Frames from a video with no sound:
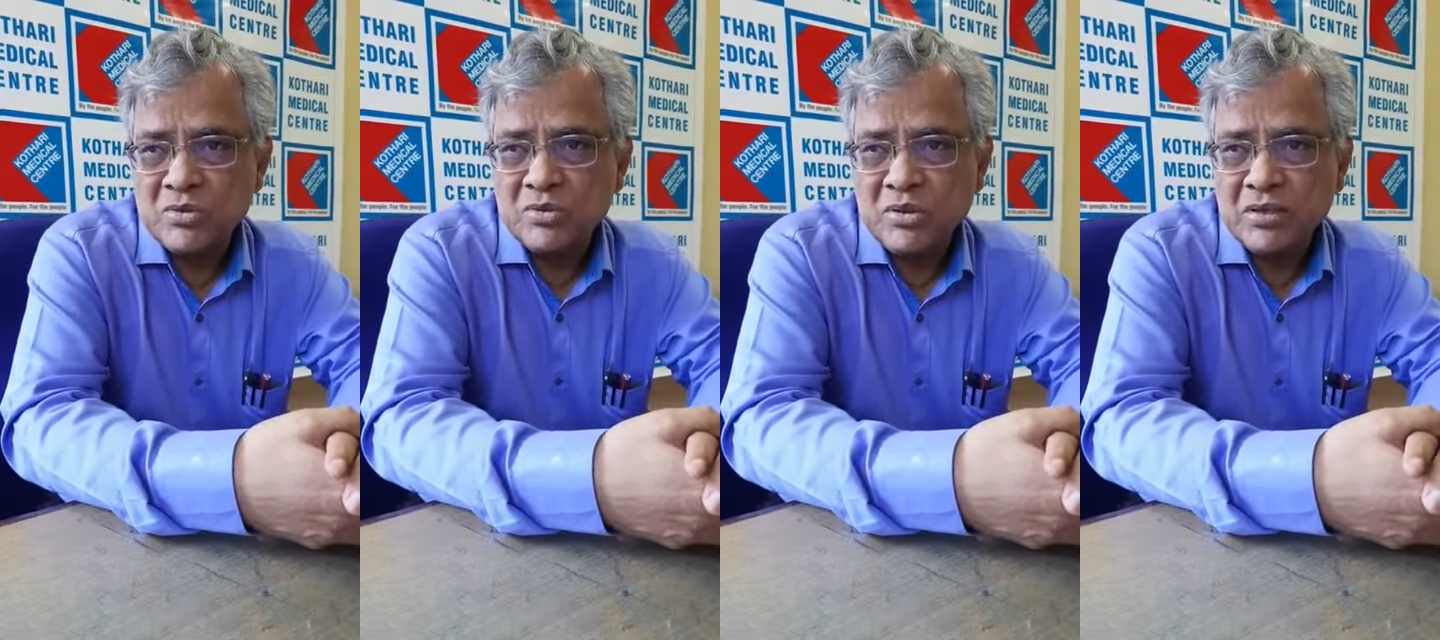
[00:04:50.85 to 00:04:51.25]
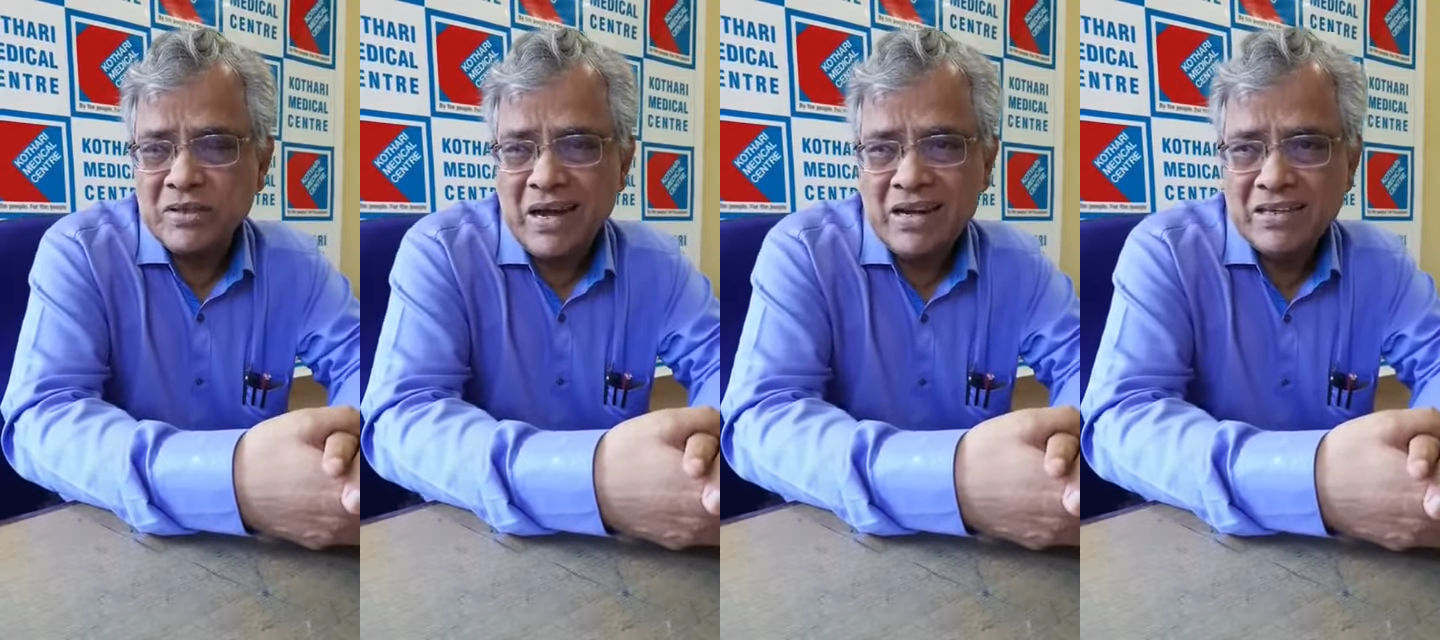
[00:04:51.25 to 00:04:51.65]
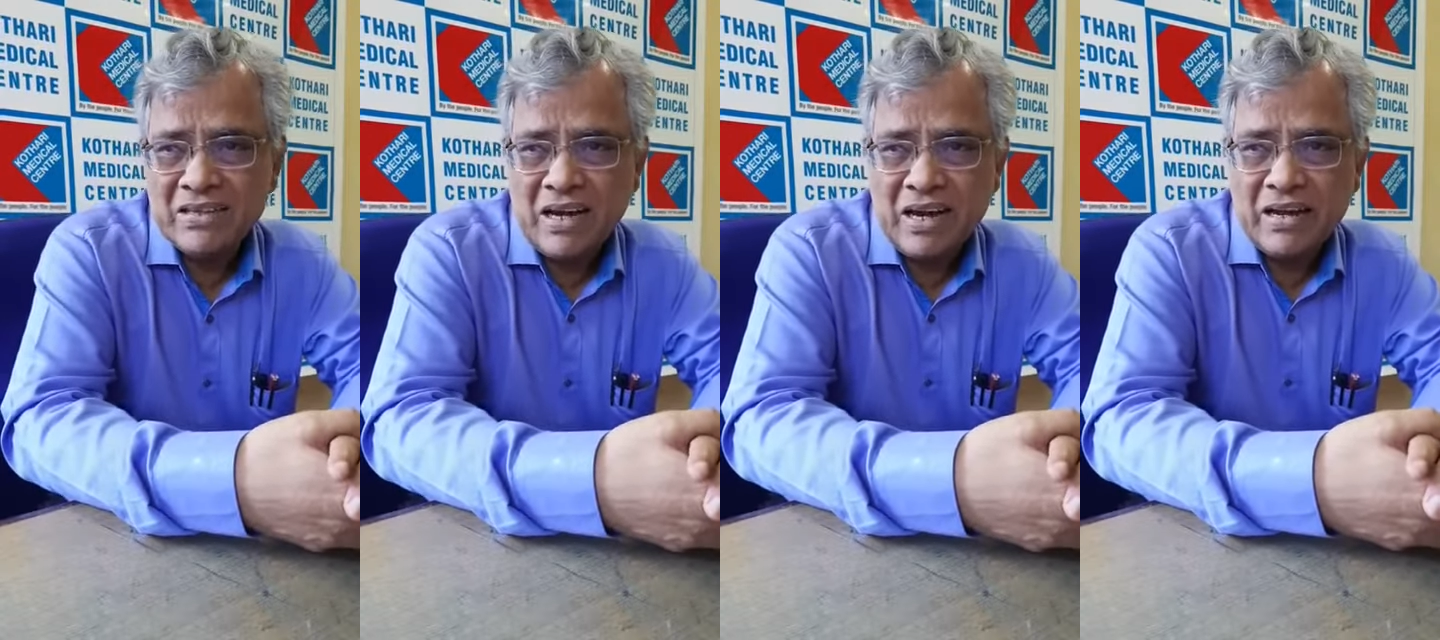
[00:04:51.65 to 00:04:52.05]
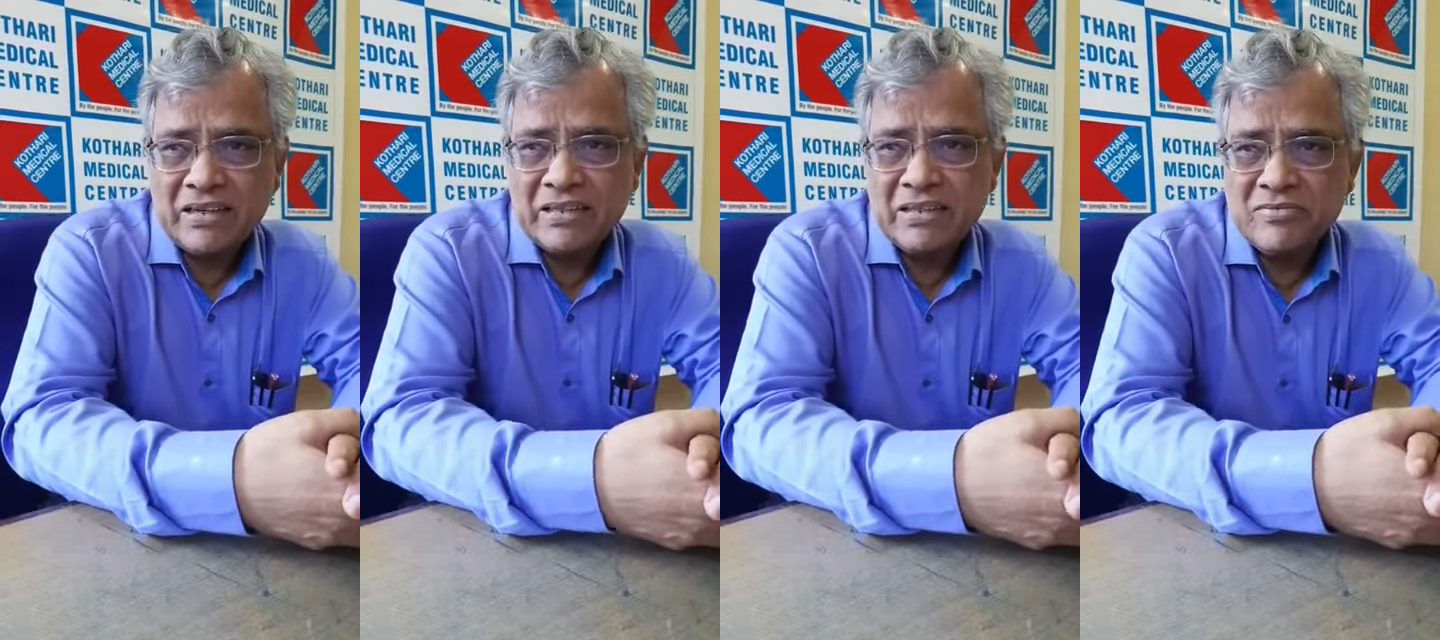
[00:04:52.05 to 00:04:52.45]
that
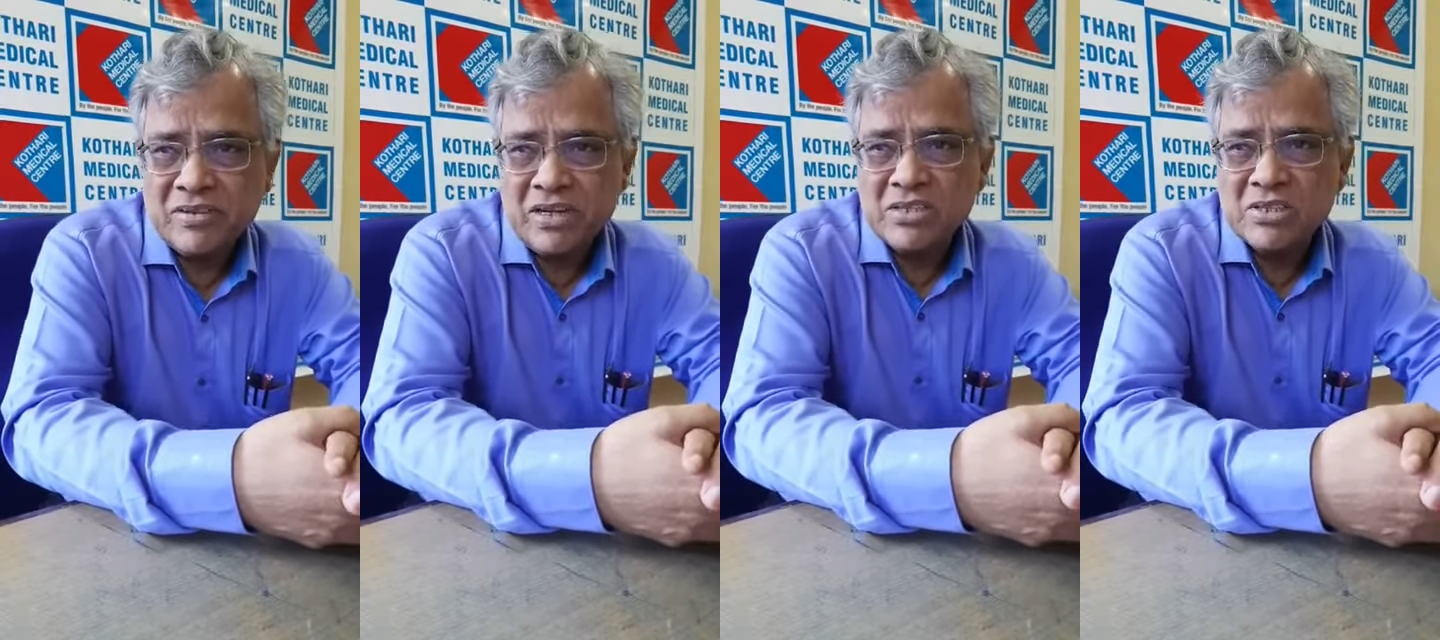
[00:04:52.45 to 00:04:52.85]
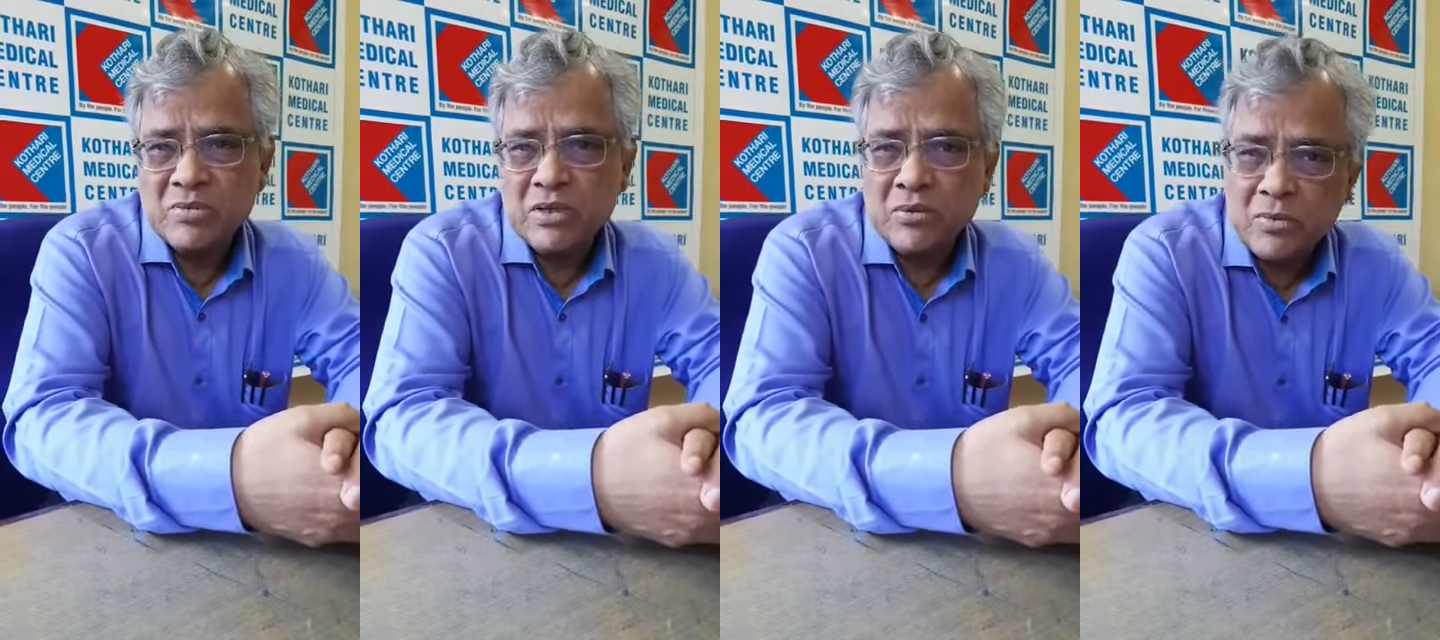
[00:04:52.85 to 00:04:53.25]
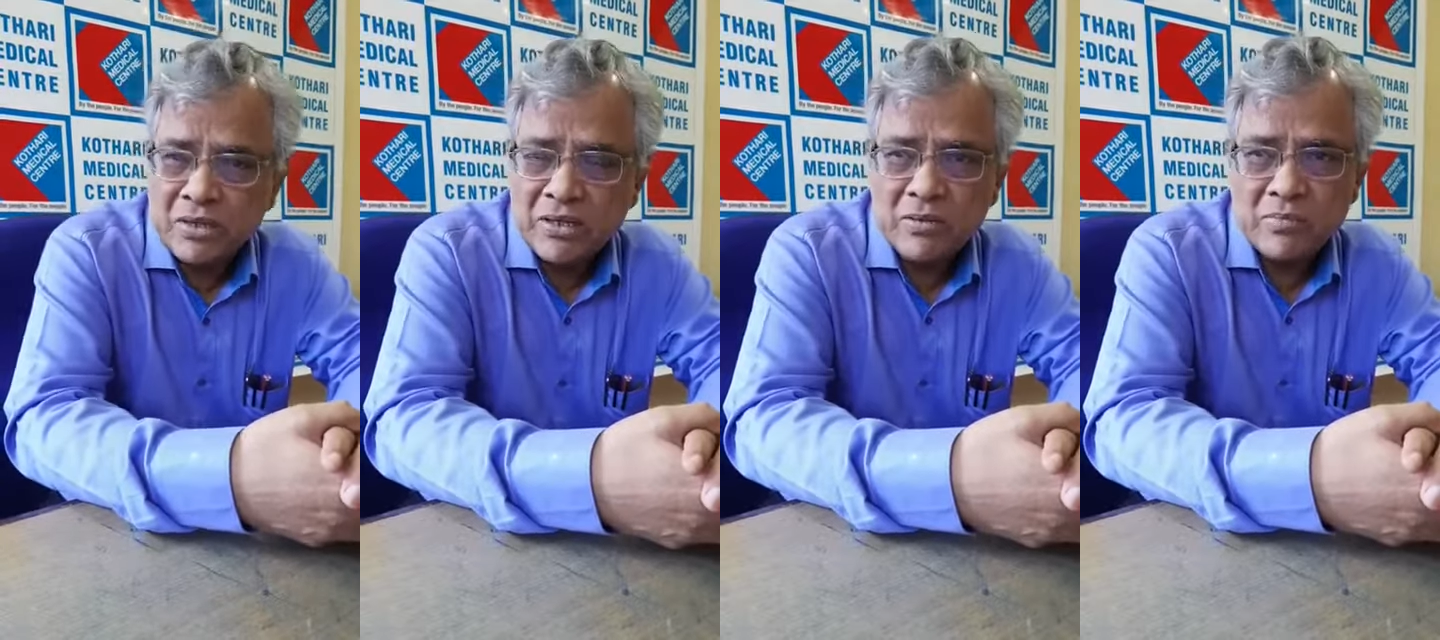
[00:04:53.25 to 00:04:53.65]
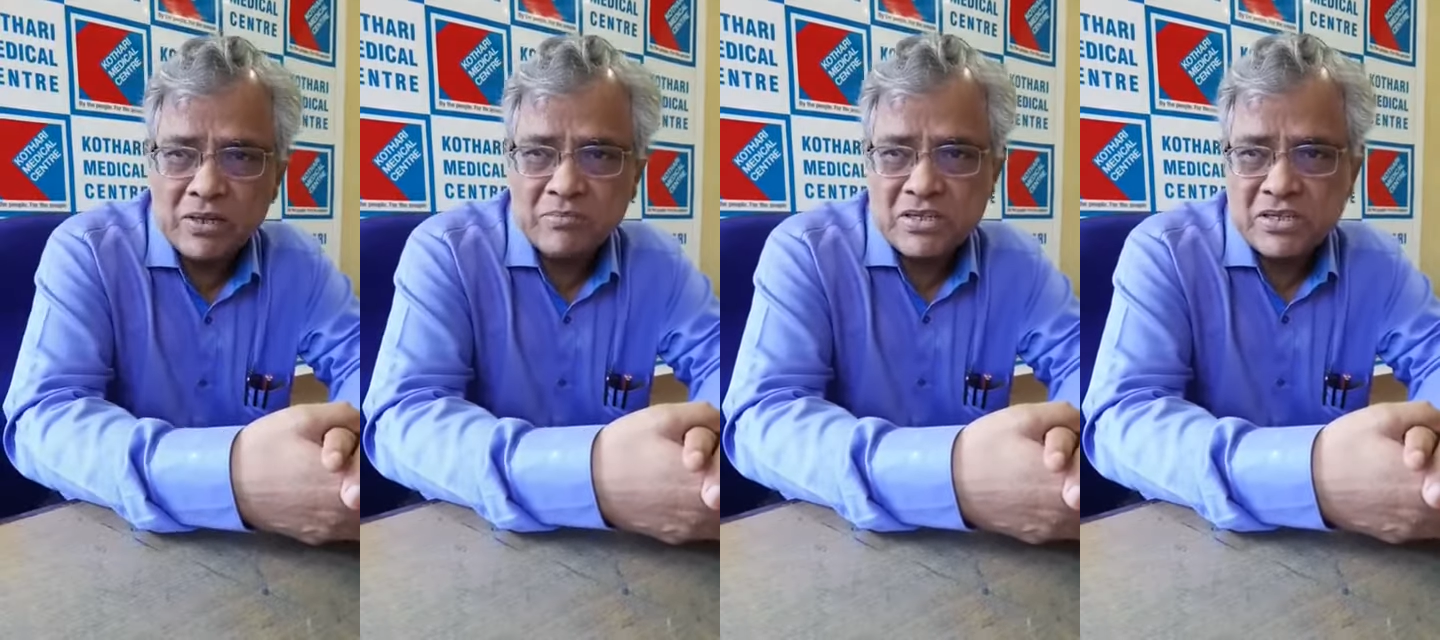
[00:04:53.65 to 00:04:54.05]
diet gives rise to a lowering of
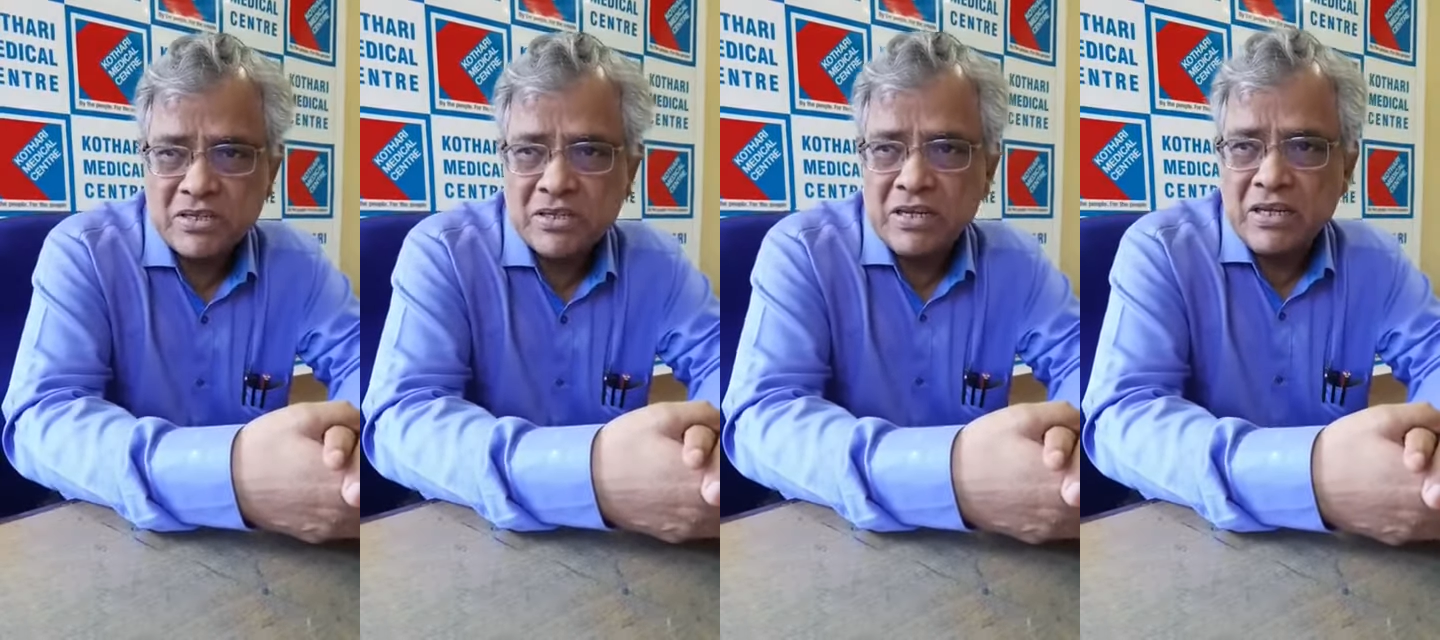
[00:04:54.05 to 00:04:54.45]
blood pressure